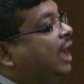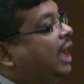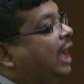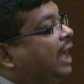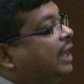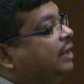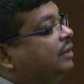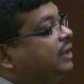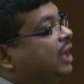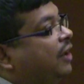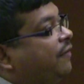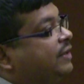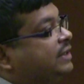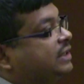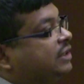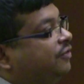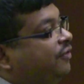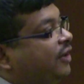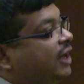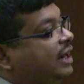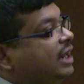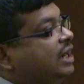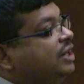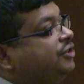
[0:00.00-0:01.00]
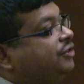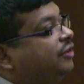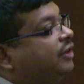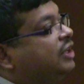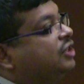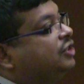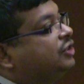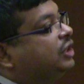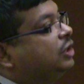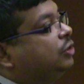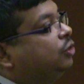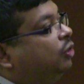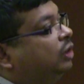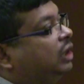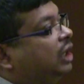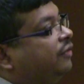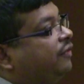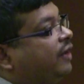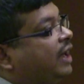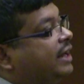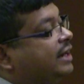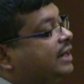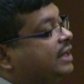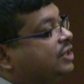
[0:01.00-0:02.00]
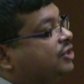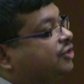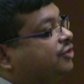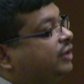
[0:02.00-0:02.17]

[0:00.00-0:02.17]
And there was a very interesting rotavirus